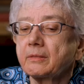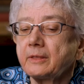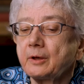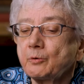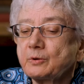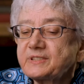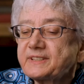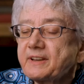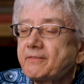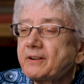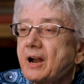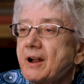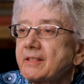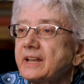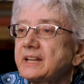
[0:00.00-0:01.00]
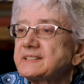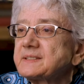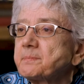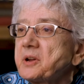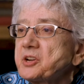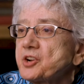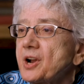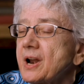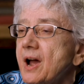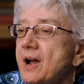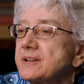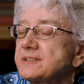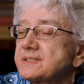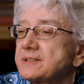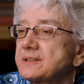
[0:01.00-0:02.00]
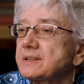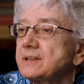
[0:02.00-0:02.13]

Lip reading: there were several that specialized